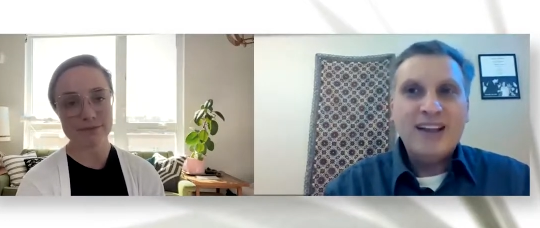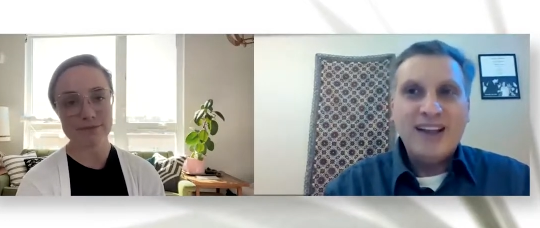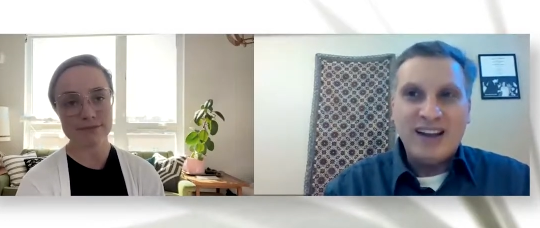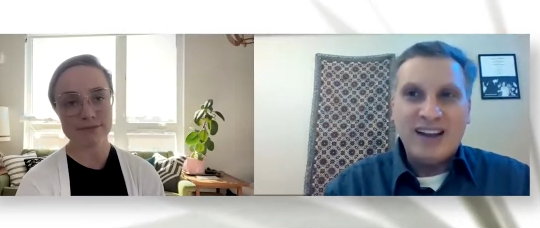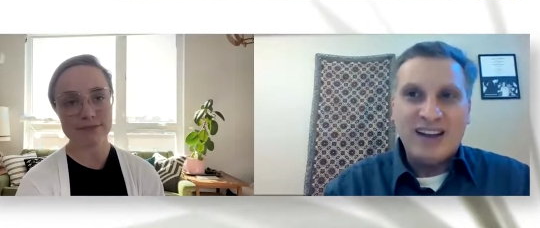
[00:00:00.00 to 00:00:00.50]

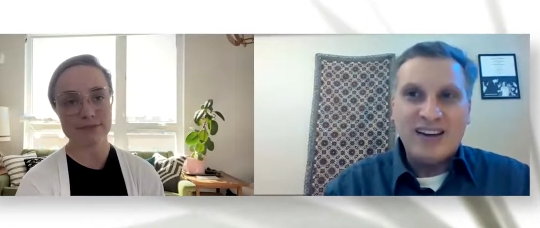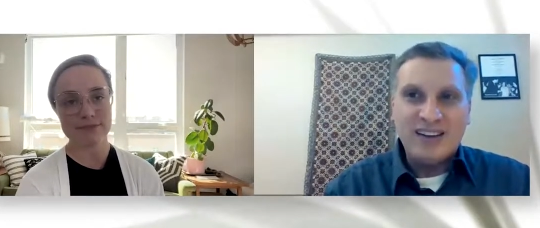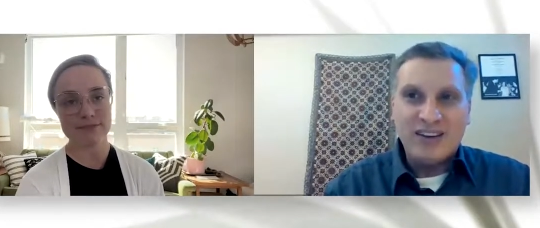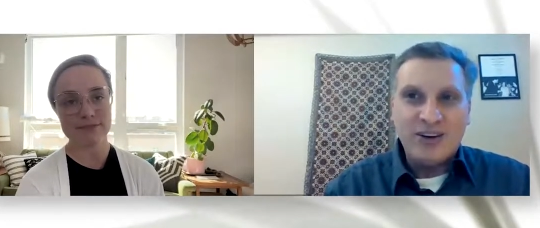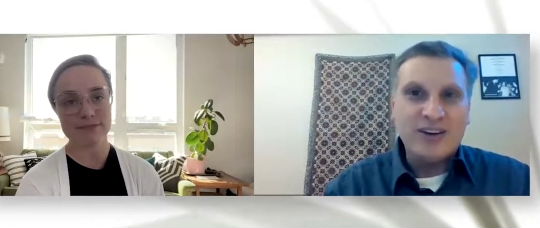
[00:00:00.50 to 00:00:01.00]

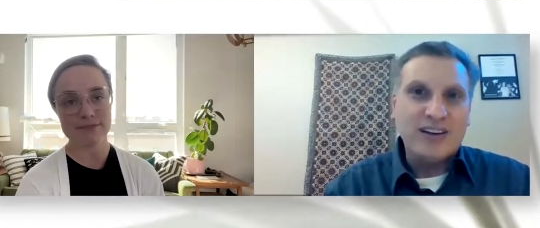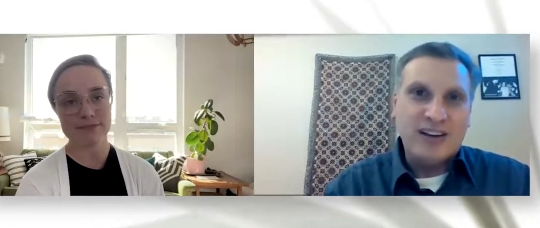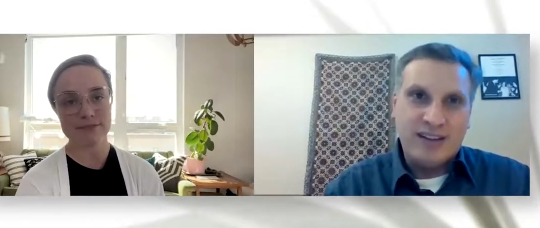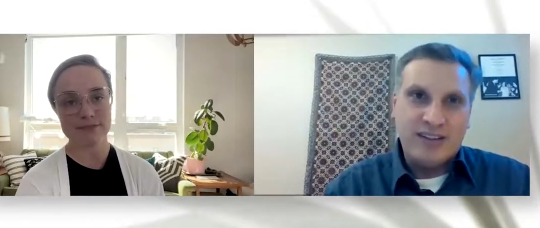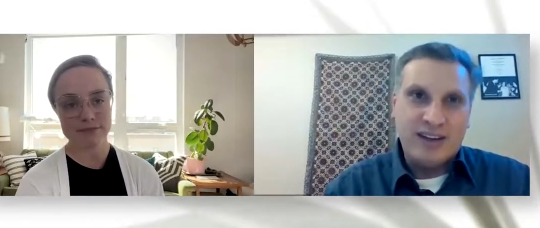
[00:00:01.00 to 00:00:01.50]
Speaker 1: and
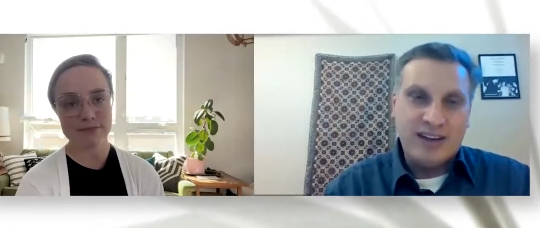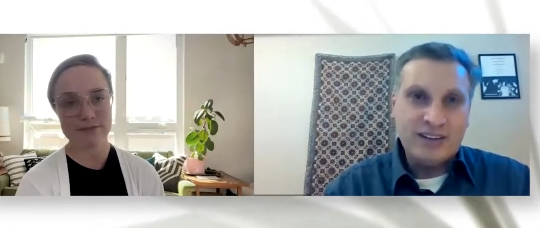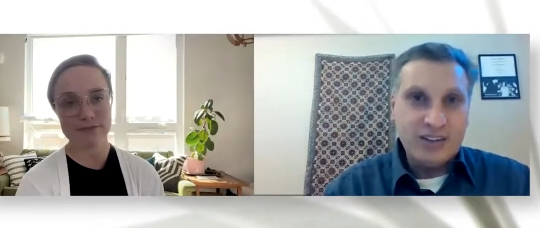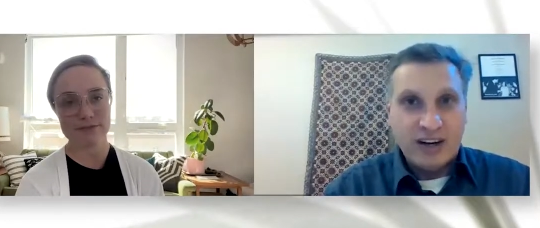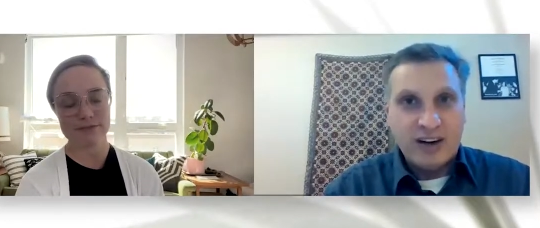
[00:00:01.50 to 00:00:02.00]
currently
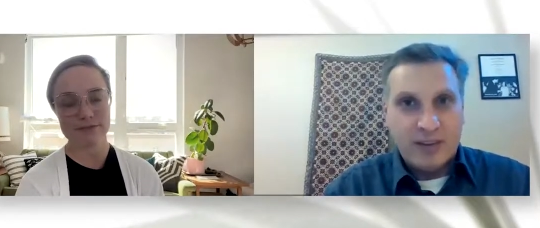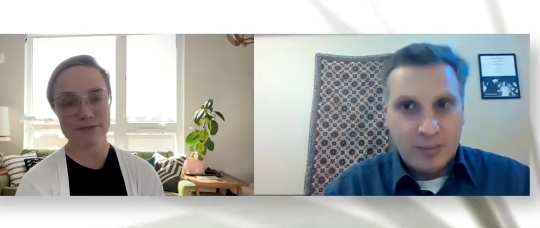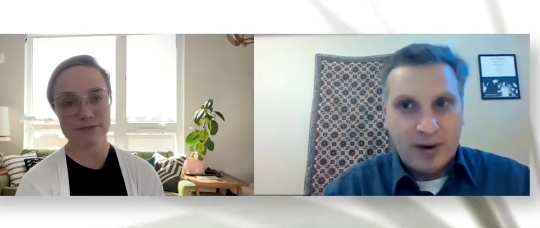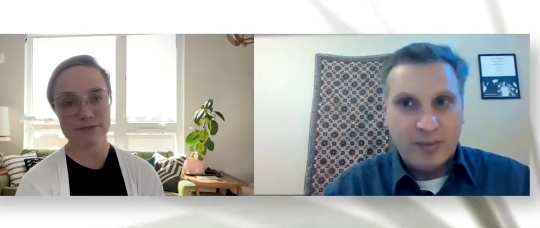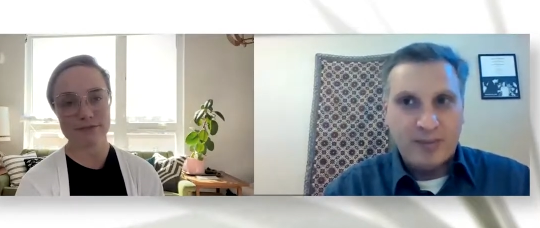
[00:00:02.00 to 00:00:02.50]
the chair of the
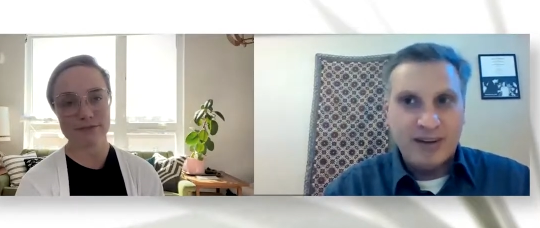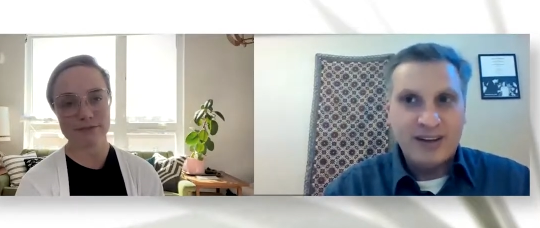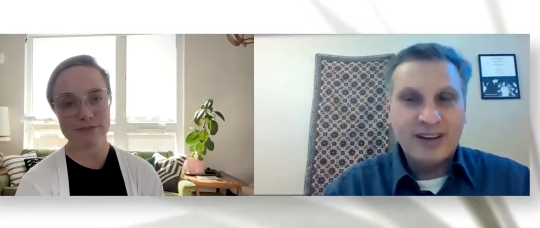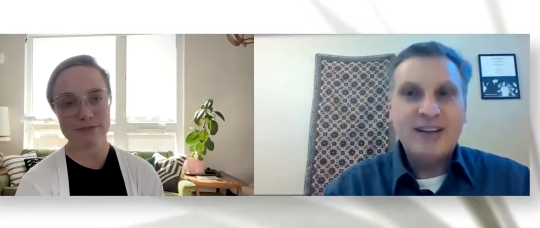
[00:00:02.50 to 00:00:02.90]
department.